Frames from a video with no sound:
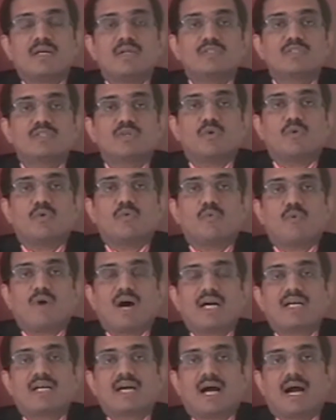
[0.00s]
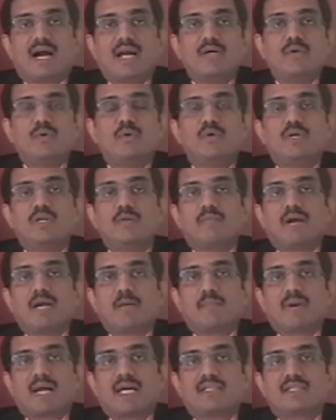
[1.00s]
So what I do in my
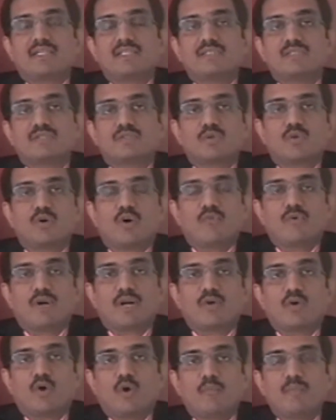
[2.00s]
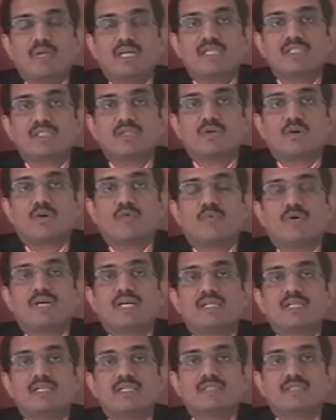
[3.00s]
practice to go for a combination of a